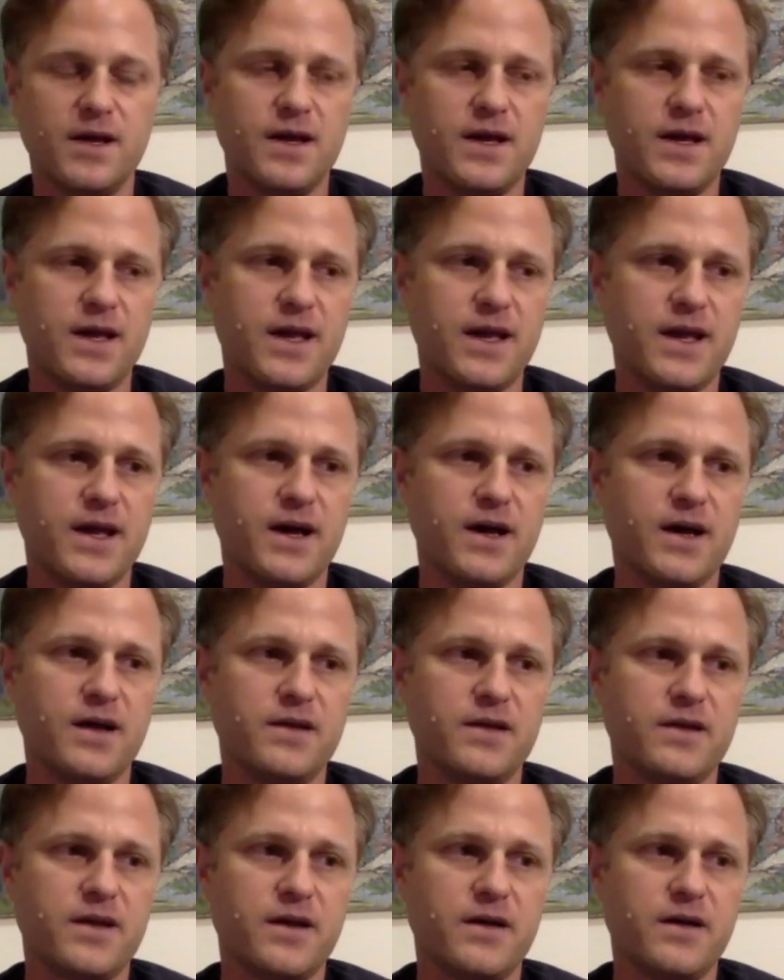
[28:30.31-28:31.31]

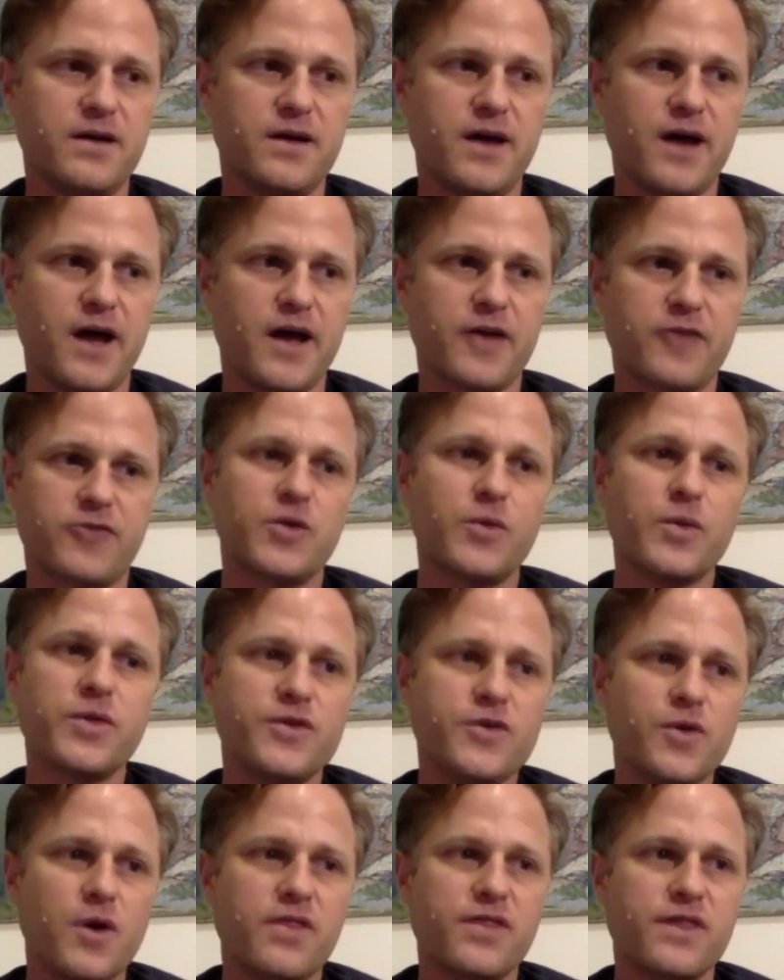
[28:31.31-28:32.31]
And I agree with
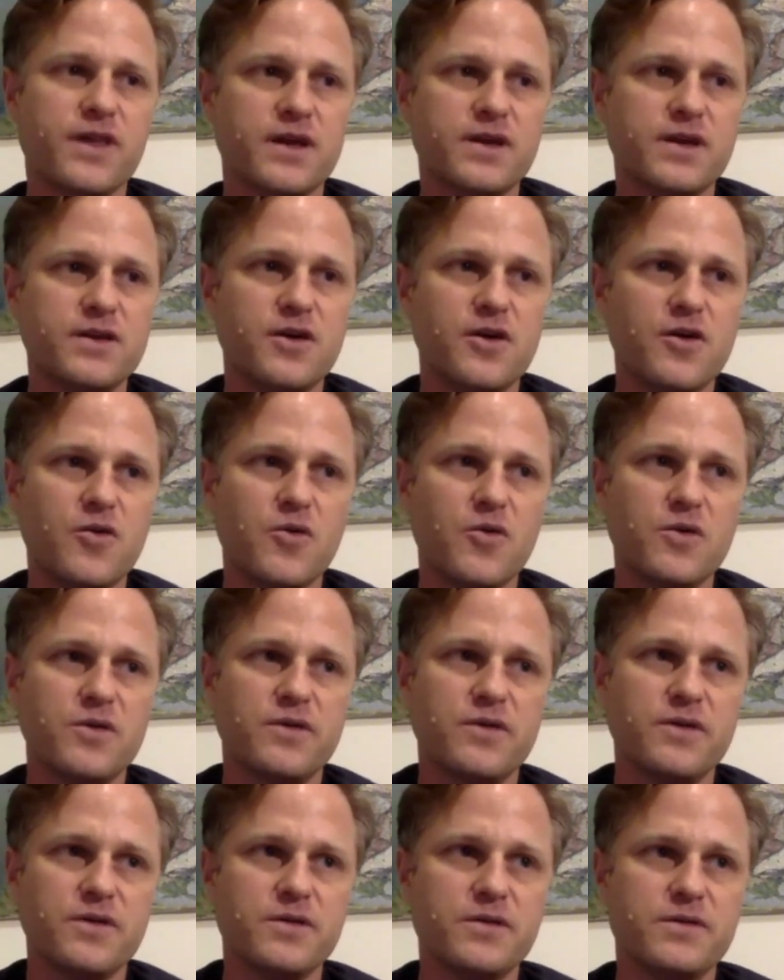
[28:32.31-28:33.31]
you. I think,
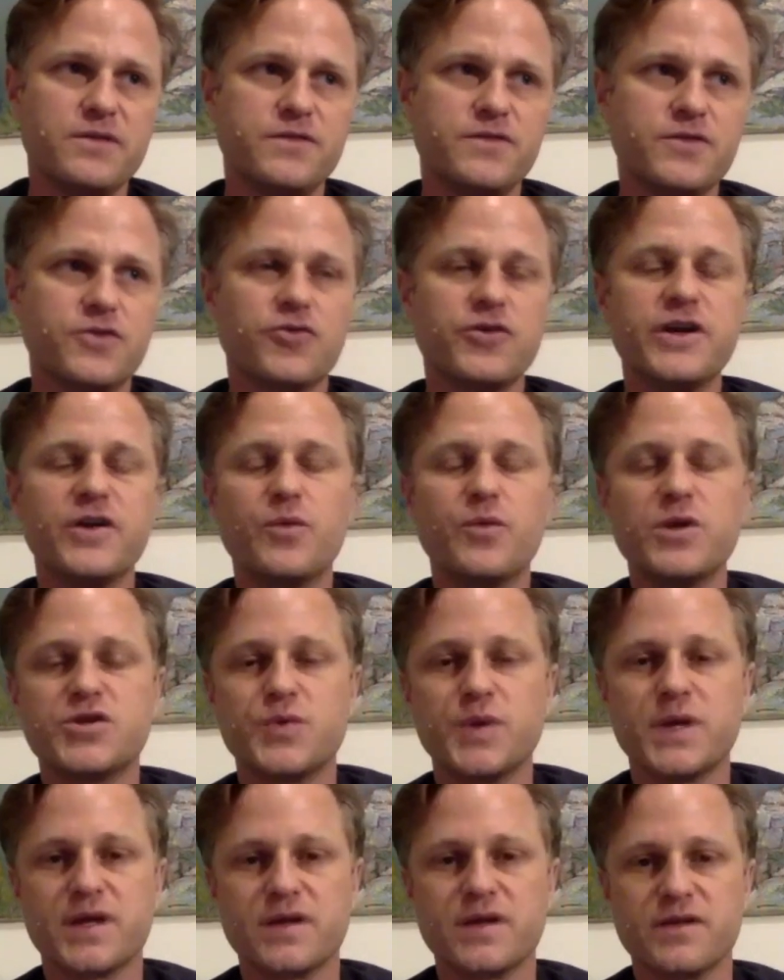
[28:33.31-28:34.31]
the degree to which
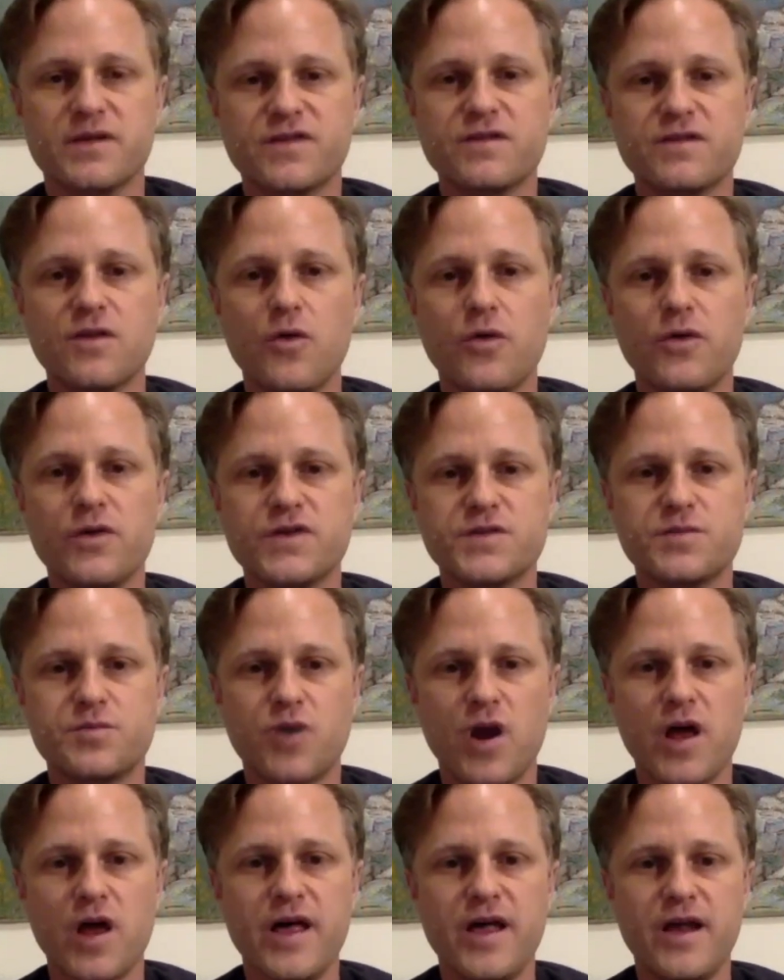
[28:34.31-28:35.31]
we can slow the
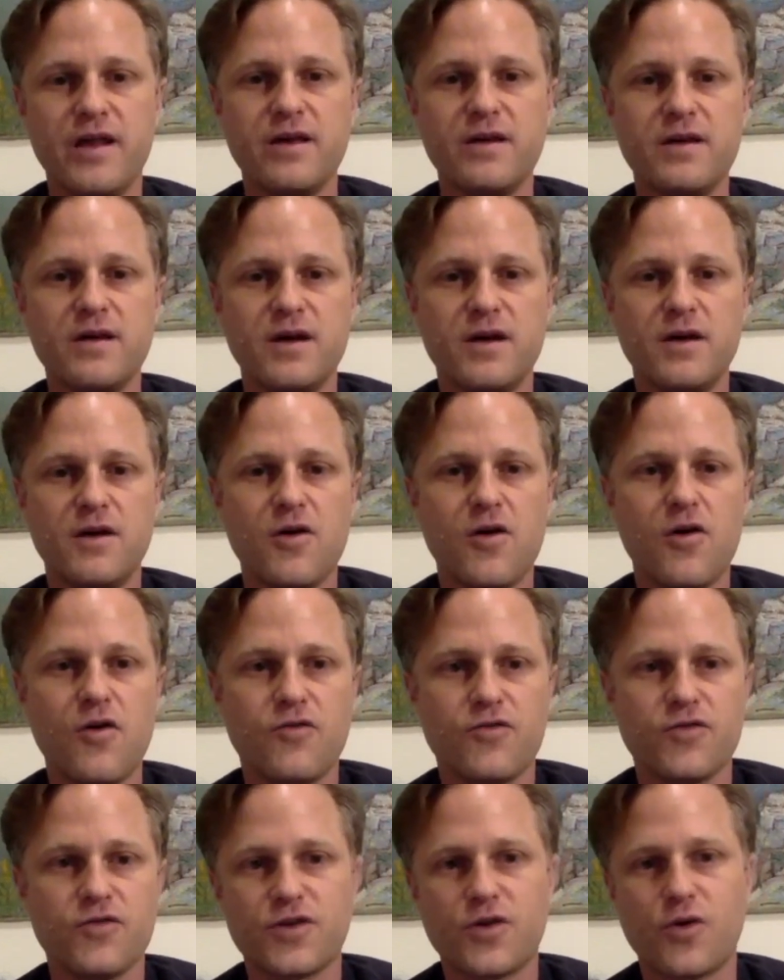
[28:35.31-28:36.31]
spread
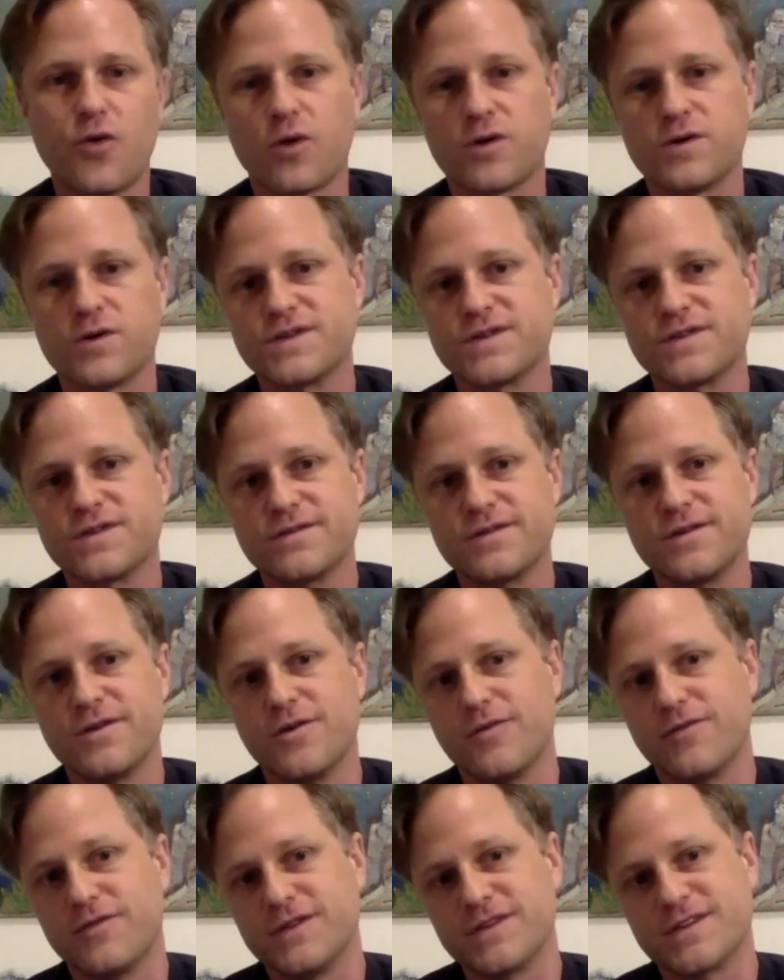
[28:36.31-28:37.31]
over the course,
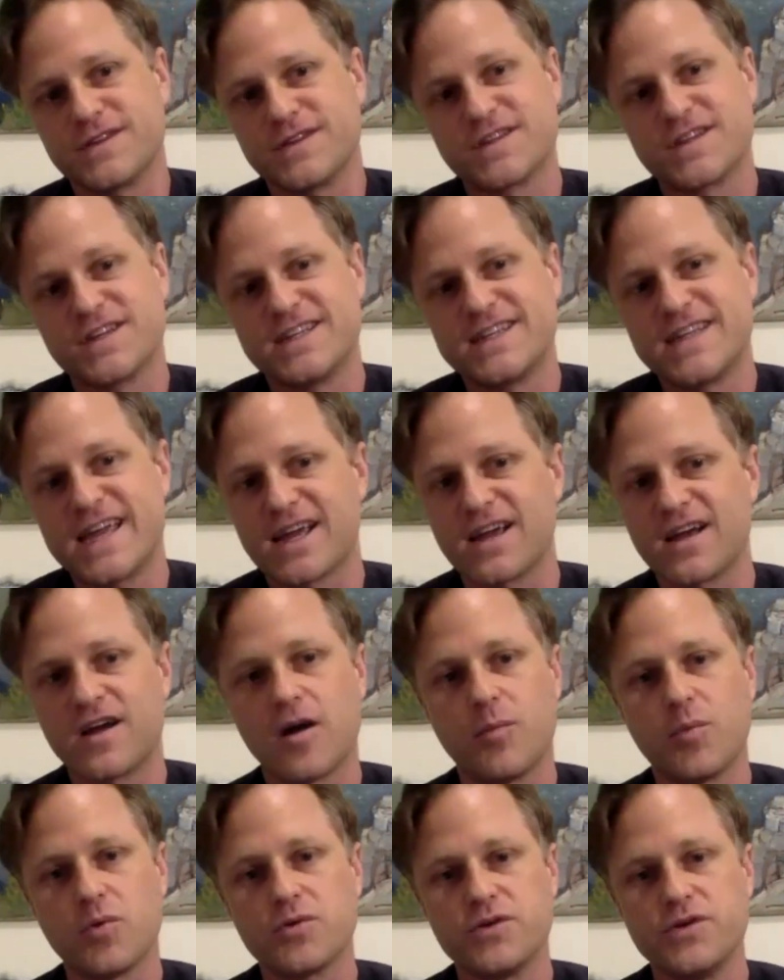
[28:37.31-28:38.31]
if this is going to take a
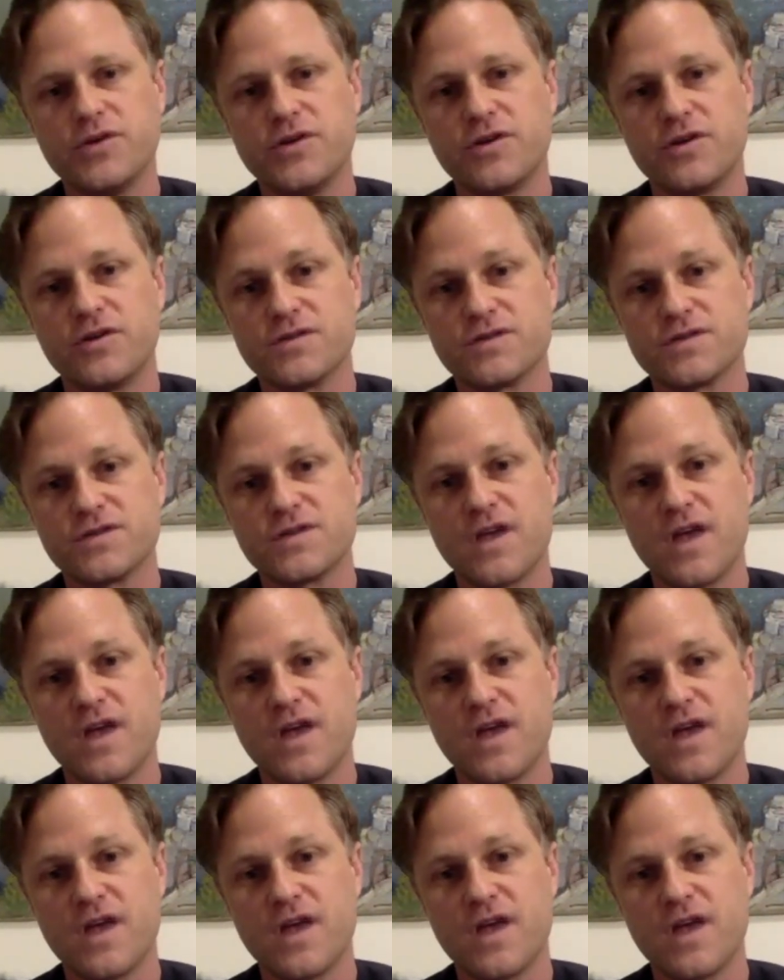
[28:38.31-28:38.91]
couple years,